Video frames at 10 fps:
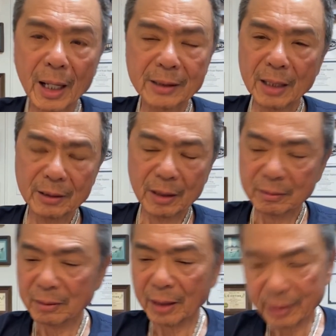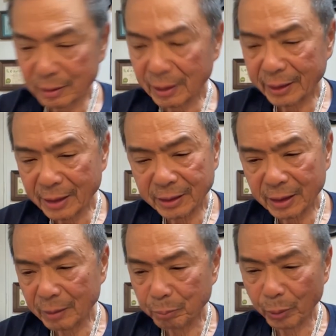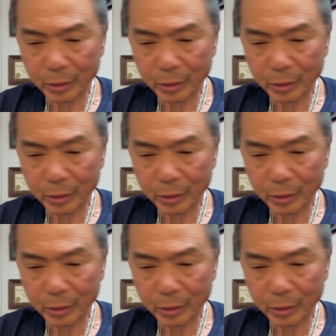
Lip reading: And like I said,